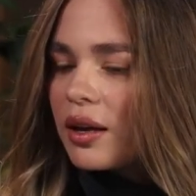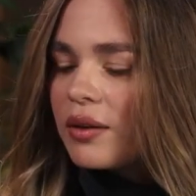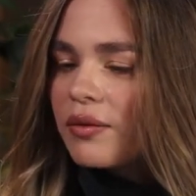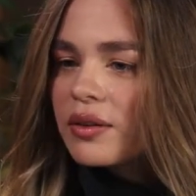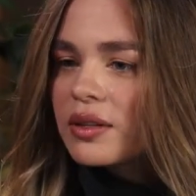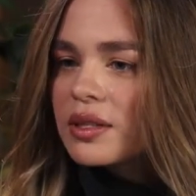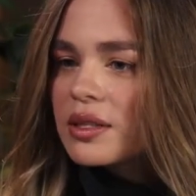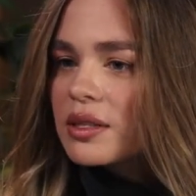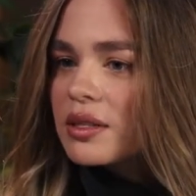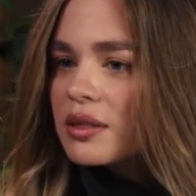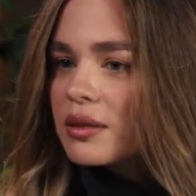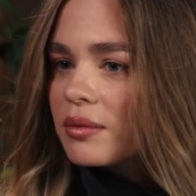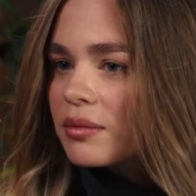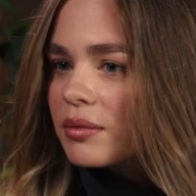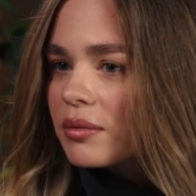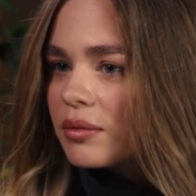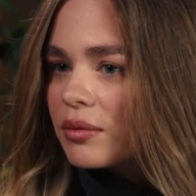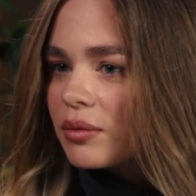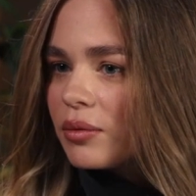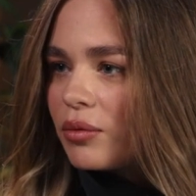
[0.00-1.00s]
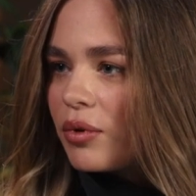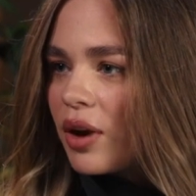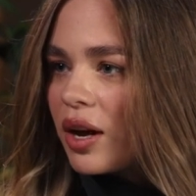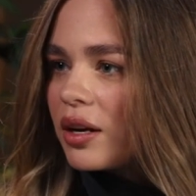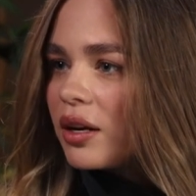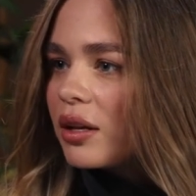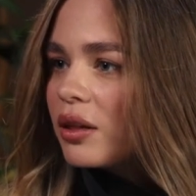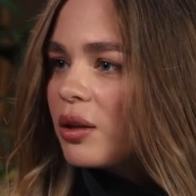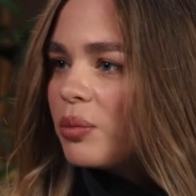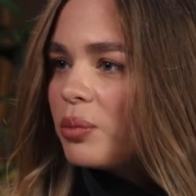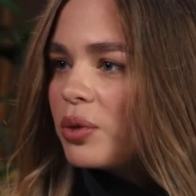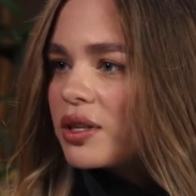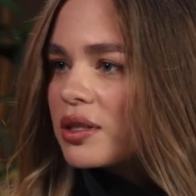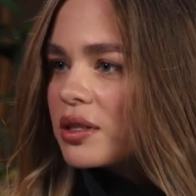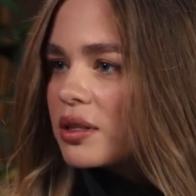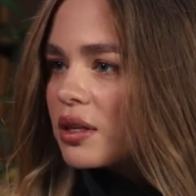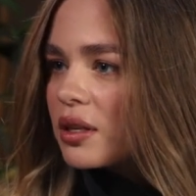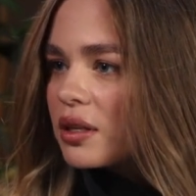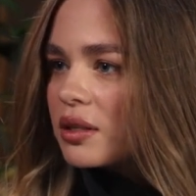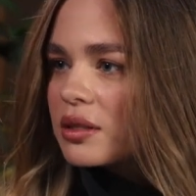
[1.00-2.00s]
If it's running the
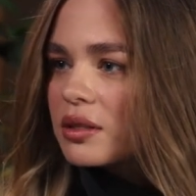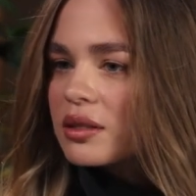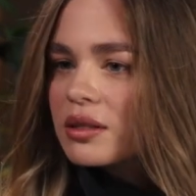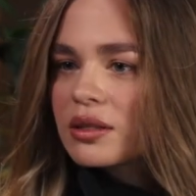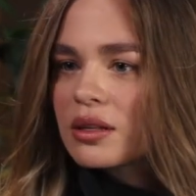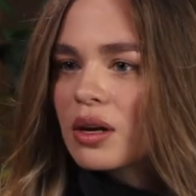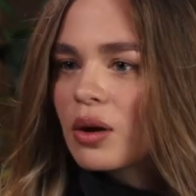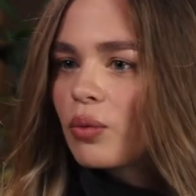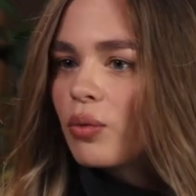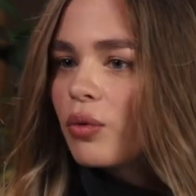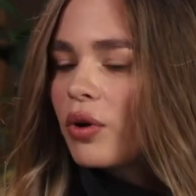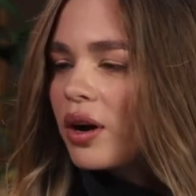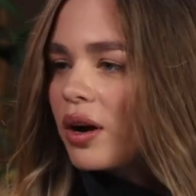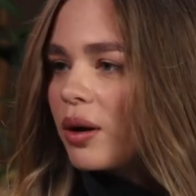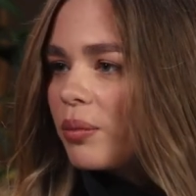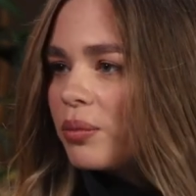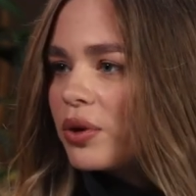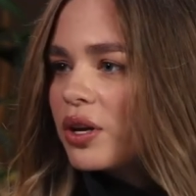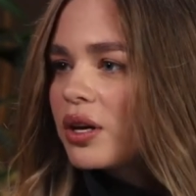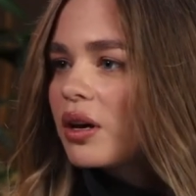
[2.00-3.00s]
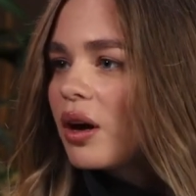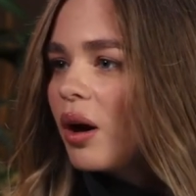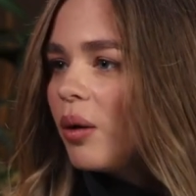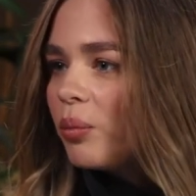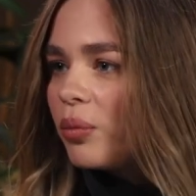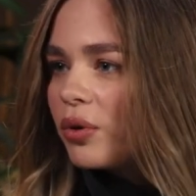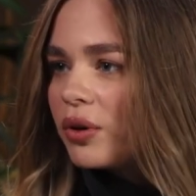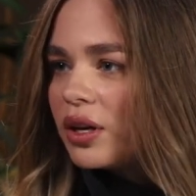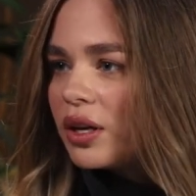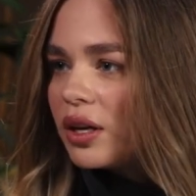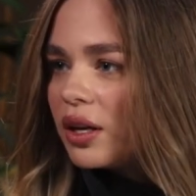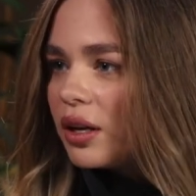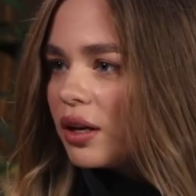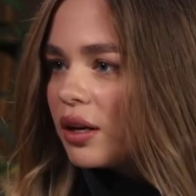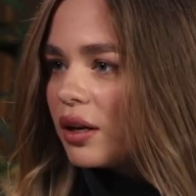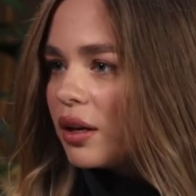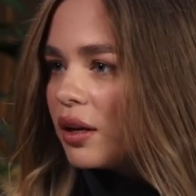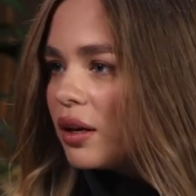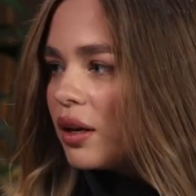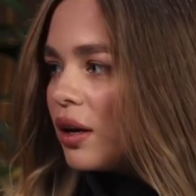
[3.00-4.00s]
business somewhere, a big
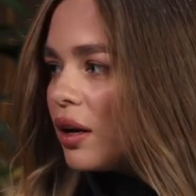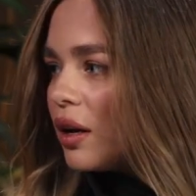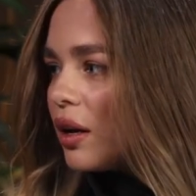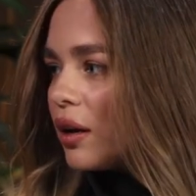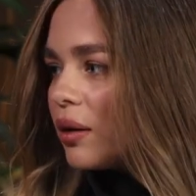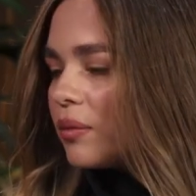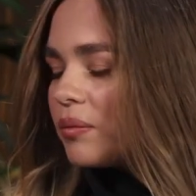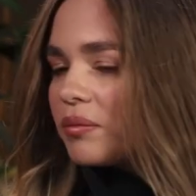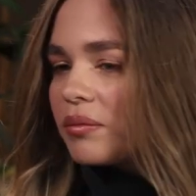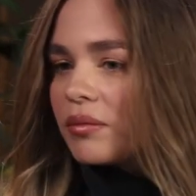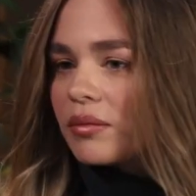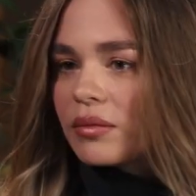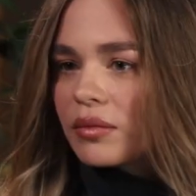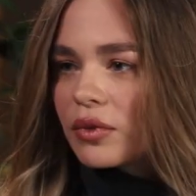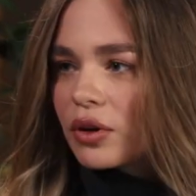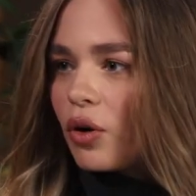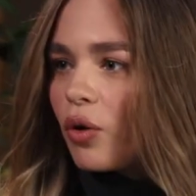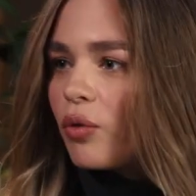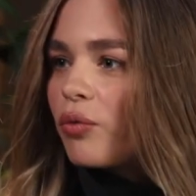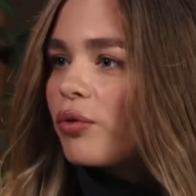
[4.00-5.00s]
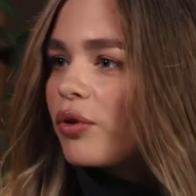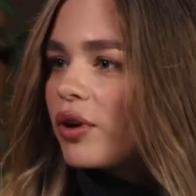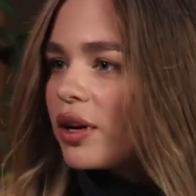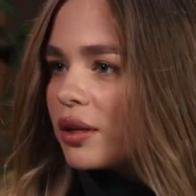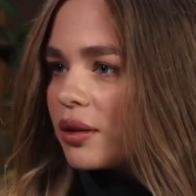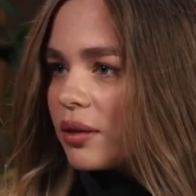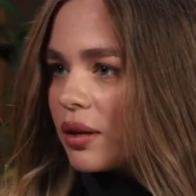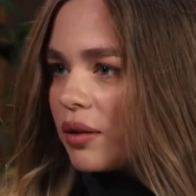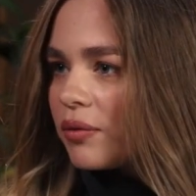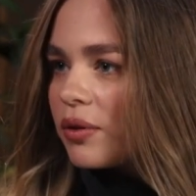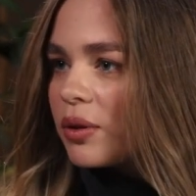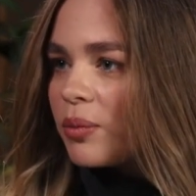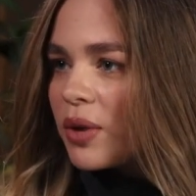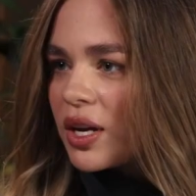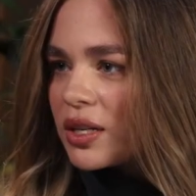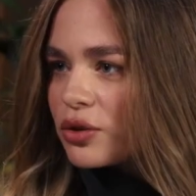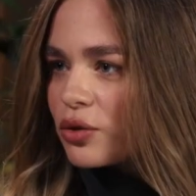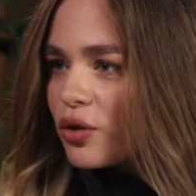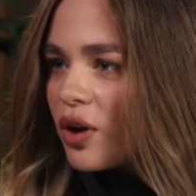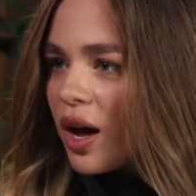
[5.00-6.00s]
company, go for it. If it
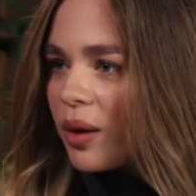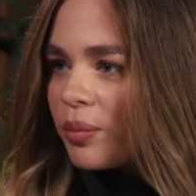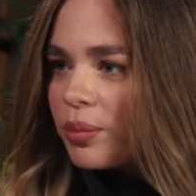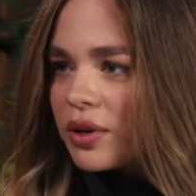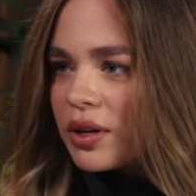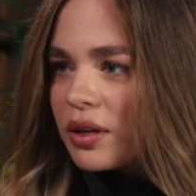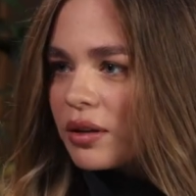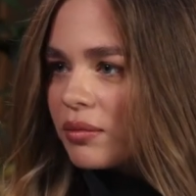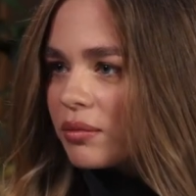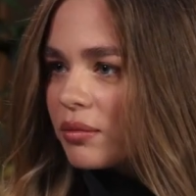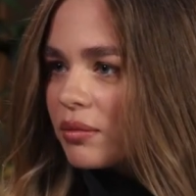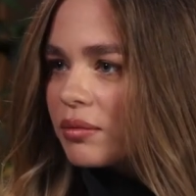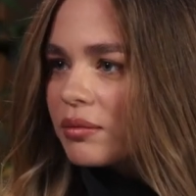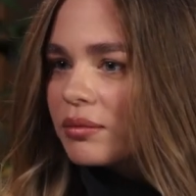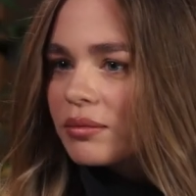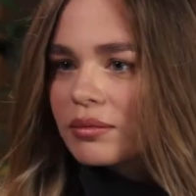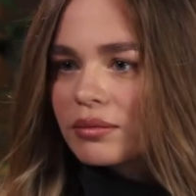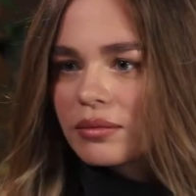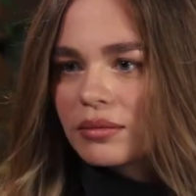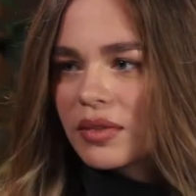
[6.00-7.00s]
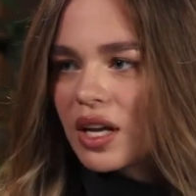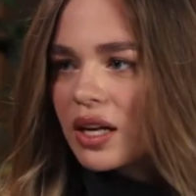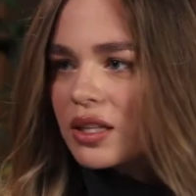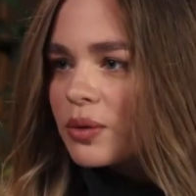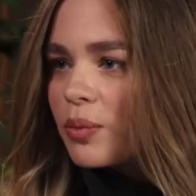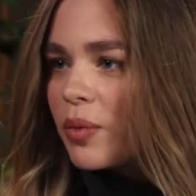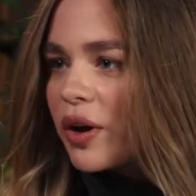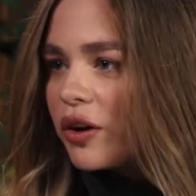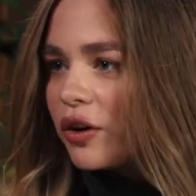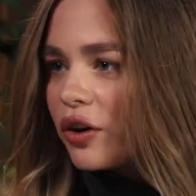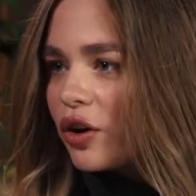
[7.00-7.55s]
makes you happy, doesn't